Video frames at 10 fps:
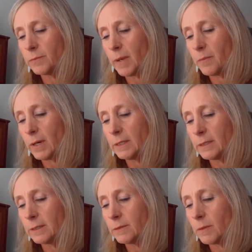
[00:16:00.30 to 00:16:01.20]
my
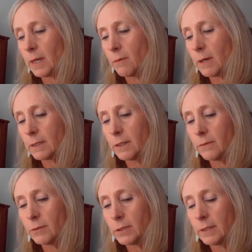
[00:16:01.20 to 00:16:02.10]
presence when I walked
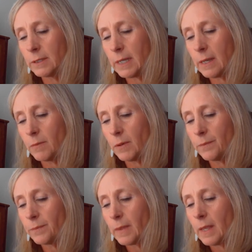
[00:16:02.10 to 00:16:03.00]
over to the
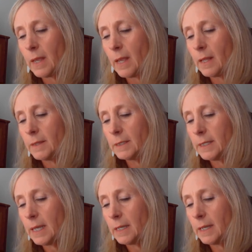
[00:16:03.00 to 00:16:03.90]
table. They
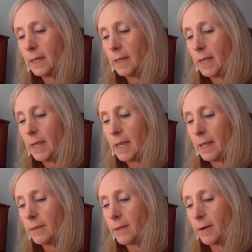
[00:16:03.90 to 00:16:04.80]
said,
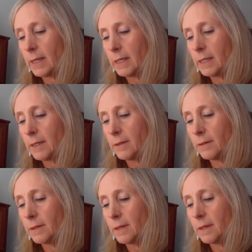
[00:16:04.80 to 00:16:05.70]
"Hey," though I
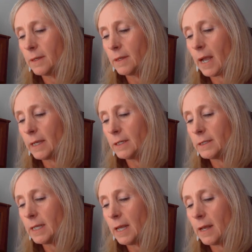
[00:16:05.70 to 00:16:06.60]

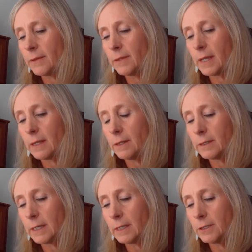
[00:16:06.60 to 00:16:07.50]
could tell that they
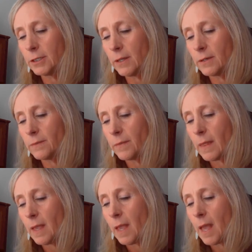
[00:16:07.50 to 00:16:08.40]
looked at each other.
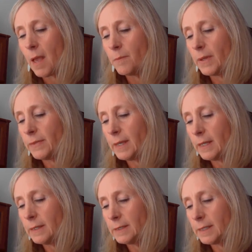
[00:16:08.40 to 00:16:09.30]
But
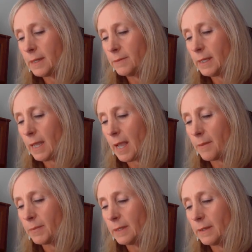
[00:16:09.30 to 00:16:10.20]
then the same thing
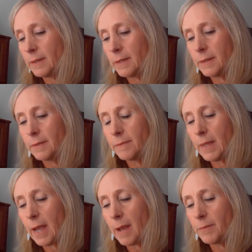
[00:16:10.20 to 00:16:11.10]
happened
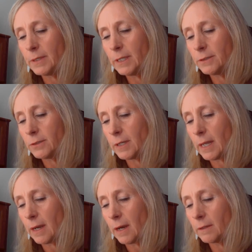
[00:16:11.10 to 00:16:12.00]

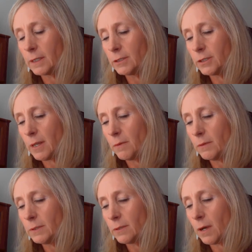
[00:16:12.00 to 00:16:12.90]
yesterday. Our lunch table
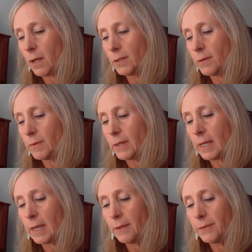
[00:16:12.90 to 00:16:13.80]
was called, and when
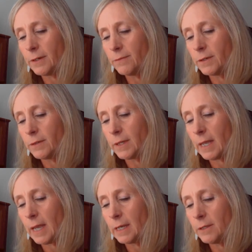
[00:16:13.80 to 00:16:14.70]
they got their food,
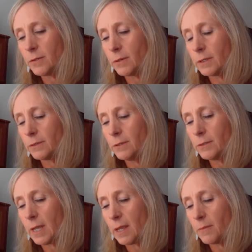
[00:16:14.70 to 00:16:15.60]
they headed toward a new
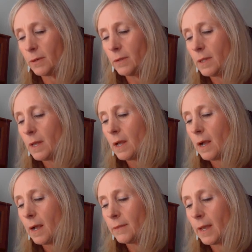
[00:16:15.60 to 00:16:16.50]
table
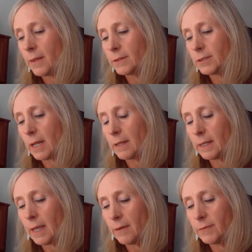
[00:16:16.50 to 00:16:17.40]
on the other side of
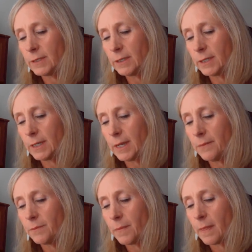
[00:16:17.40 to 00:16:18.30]
the cafeteria.
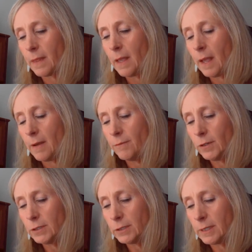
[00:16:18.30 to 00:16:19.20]

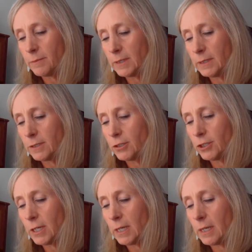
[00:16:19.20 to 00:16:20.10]
Unfortunately, Mrs.
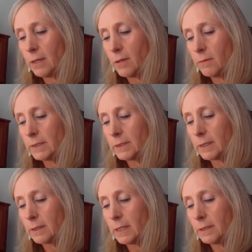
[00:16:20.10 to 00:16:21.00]
G, who was
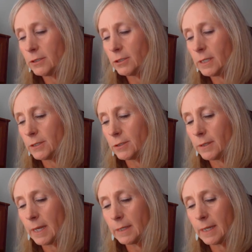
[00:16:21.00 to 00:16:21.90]
the lunch teacher
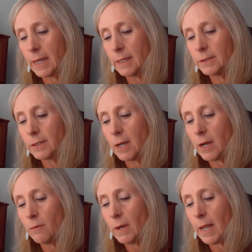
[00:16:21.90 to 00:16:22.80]
that day,
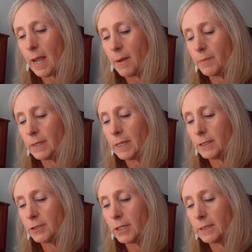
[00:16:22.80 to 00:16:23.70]
saw what happened
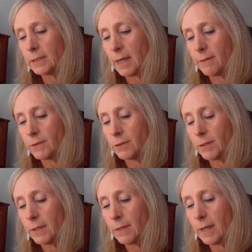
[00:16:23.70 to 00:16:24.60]
and chased after
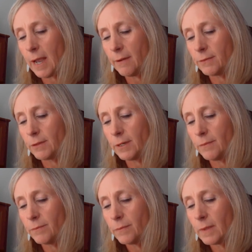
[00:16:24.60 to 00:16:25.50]

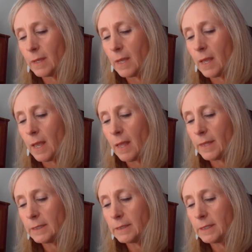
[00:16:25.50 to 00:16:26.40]
them.
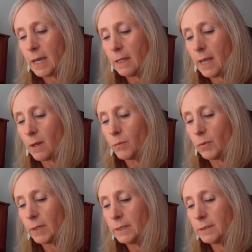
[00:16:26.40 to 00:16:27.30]
"That's not allowed,
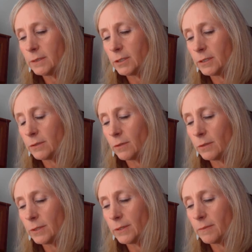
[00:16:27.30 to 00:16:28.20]
boys," she
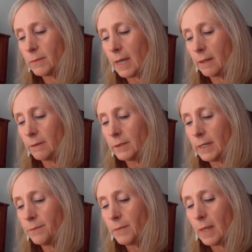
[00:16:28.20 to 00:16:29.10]
scolded them
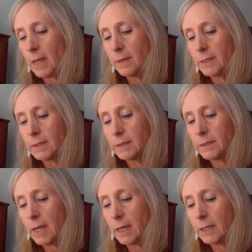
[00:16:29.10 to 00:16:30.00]
loudly. "This is
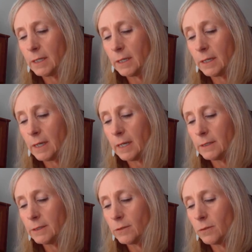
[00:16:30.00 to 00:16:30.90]
not a good
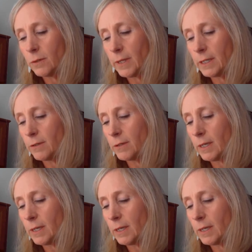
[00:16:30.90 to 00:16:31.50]
kind of school that you